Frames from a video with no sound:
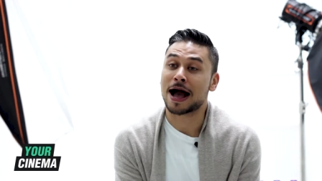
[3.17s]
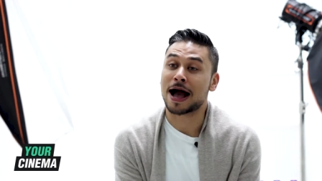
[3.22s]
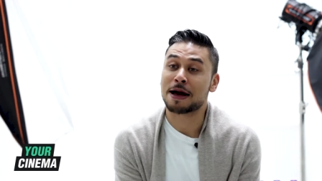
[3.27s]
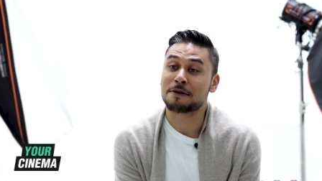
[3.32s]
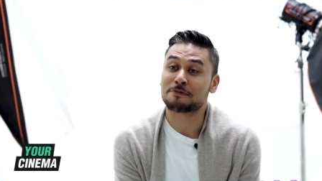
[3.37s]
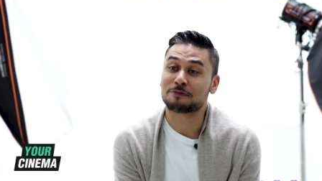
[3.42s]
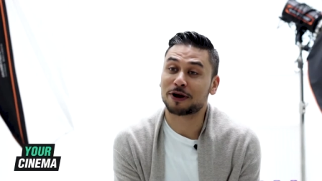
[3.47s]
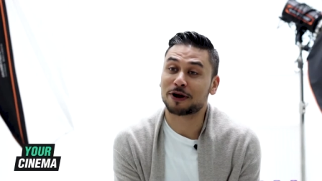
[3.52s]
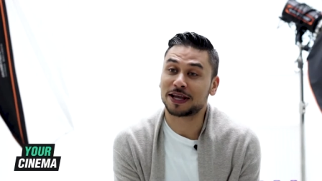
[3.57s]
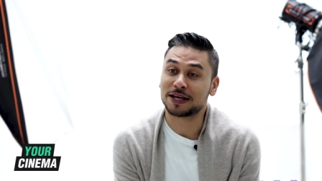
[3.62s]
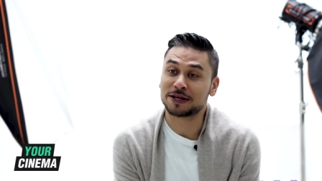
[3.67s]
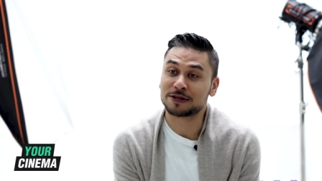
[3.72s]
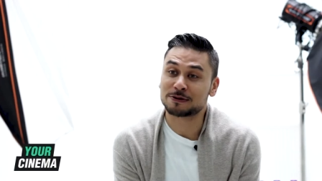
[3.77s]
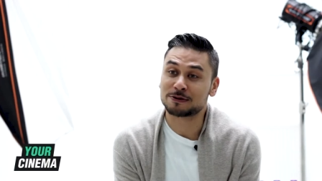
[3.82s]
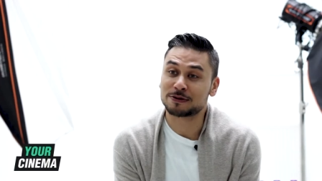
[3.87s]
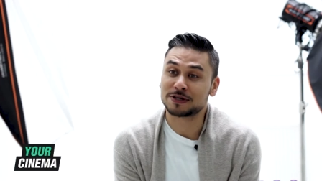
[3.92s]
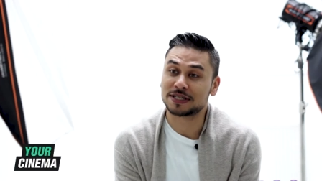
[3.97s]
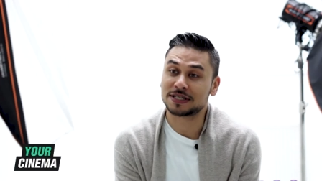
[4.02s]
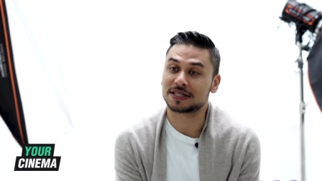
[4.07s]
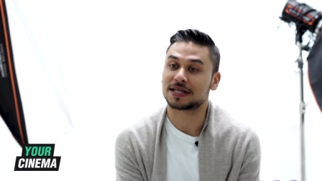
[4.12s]
I am Ricky
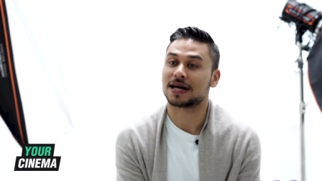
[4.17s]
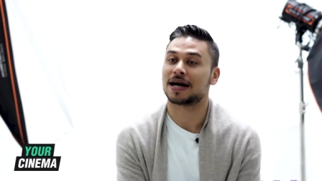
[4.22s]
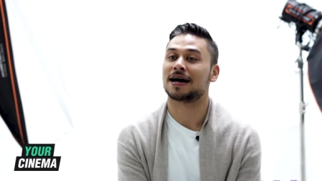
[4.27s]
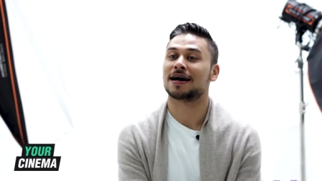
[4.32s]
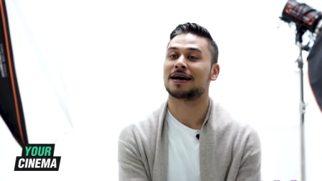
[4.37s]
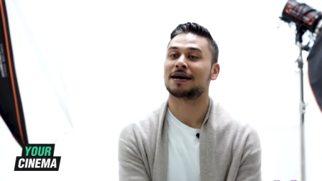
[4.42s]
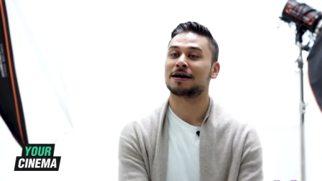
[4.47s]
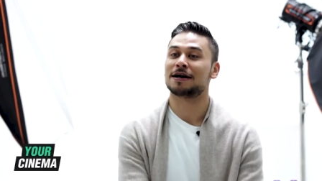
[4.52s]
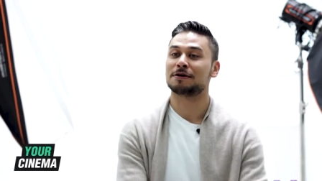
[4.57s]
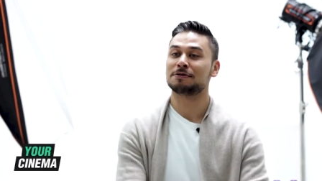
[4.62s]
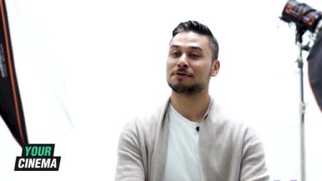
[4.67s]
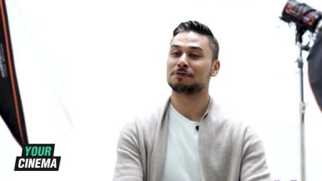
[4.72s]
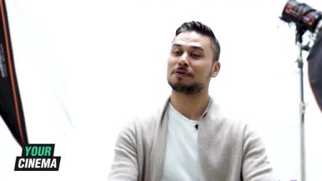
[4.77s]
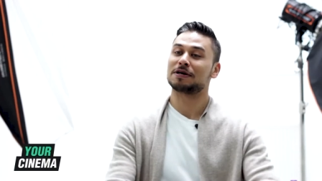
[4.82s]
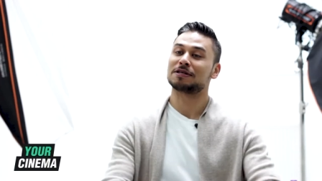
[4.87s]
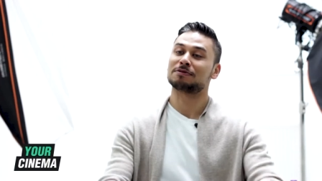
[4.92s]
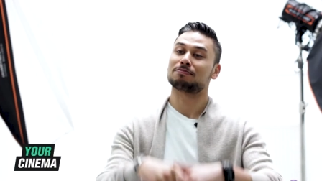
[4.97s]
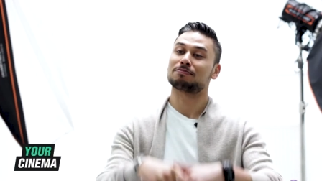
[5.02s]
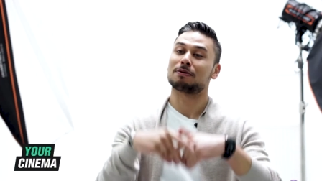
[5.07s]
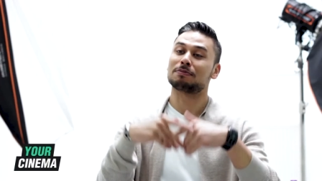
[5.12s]
Norwood. Uh, you
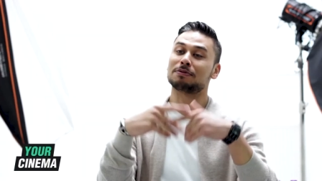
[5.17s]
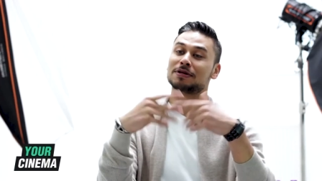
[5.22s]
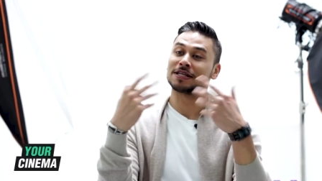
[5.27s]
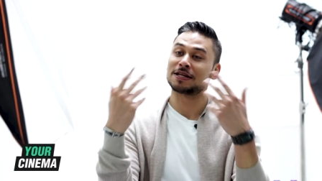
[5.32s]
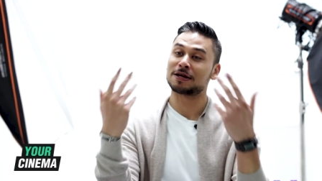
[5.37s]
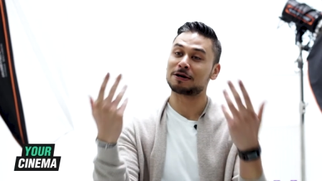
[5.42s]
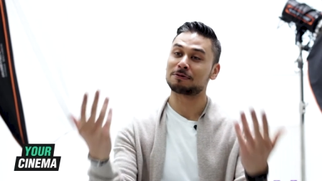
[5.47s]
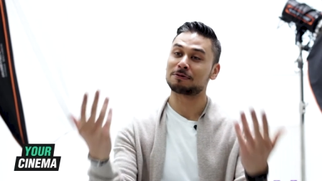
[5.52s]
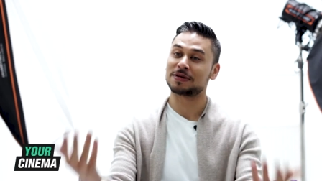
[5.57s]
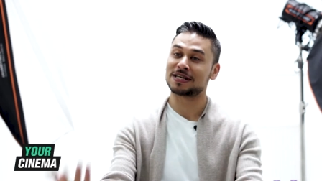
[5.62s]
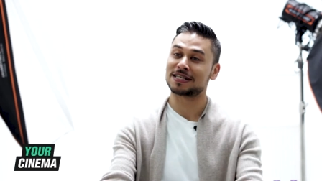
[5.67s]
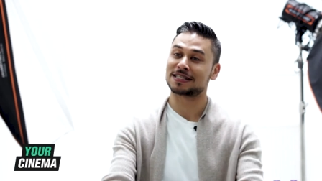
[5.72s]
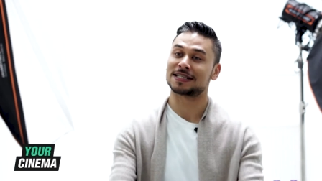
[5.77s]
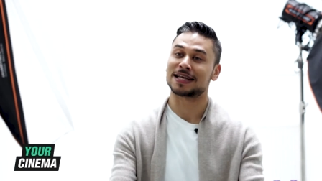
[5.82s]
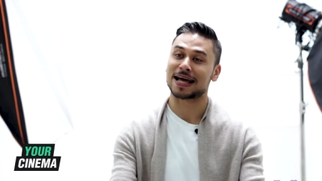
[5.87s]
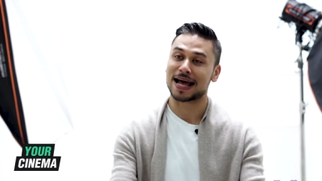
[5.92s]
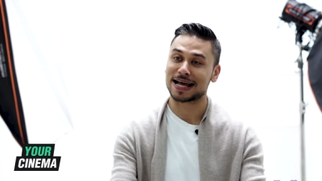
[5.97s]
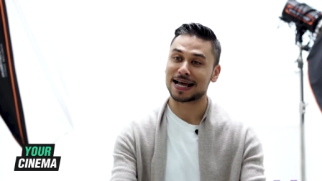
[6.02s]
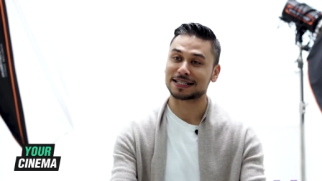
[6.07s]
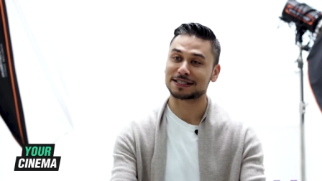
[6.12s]
best probably know me as
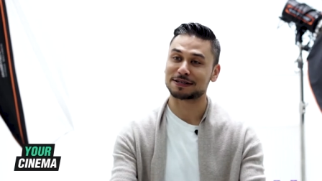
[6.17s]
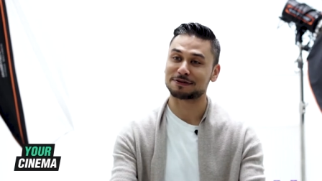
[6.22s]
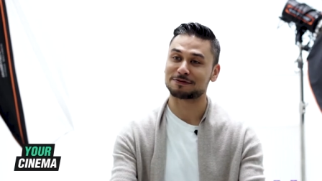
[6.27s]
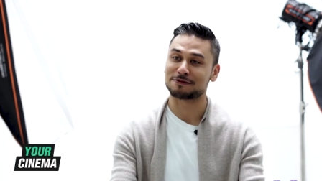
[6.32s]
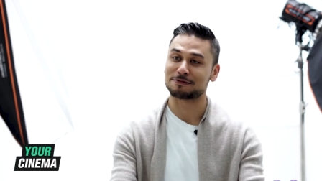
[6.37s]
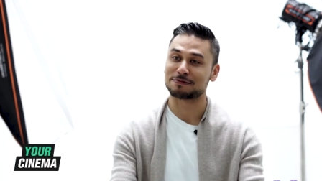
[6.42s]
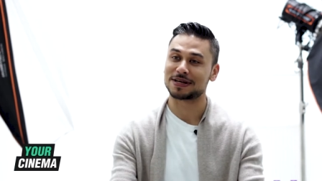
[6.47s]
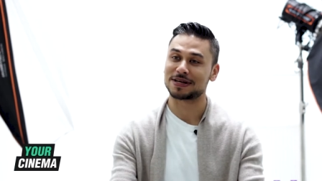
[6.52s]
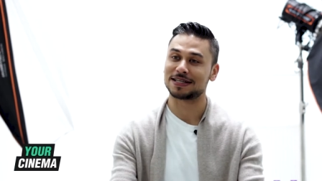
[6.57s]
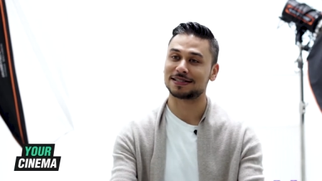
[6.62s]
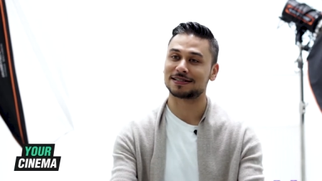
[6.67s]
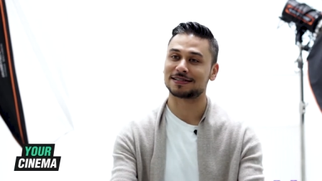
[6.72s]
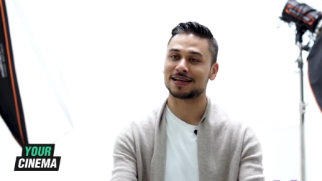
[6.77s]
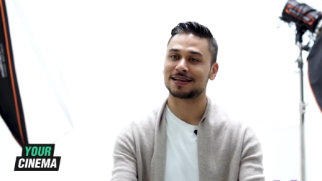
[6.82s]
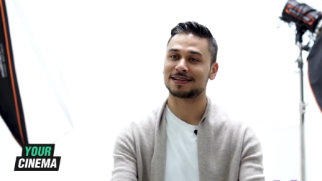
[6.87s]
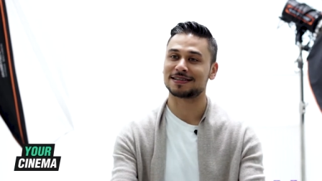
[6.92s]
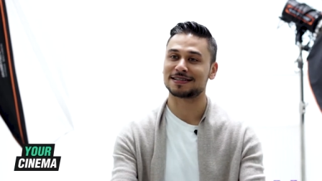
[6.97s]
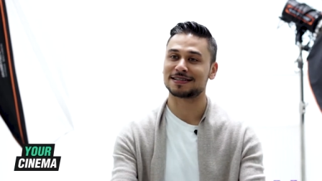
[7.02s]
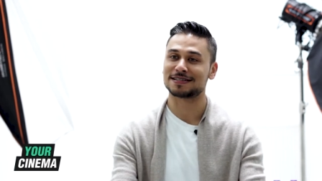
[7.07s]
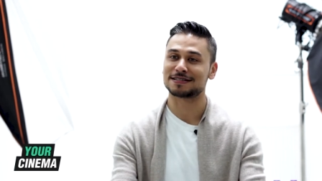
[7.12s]
an actor from
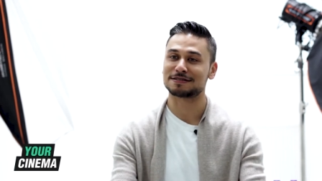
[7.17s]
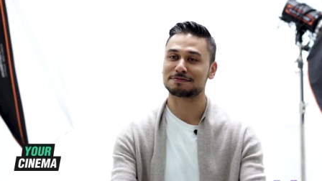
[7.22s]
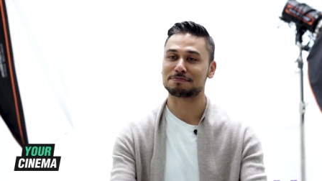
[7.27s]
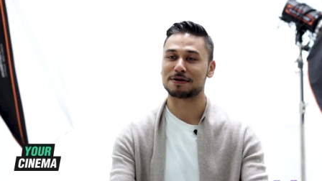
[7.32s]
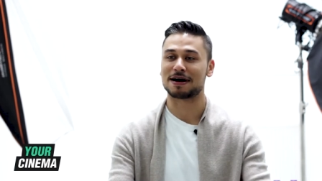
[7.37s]
EastEnders,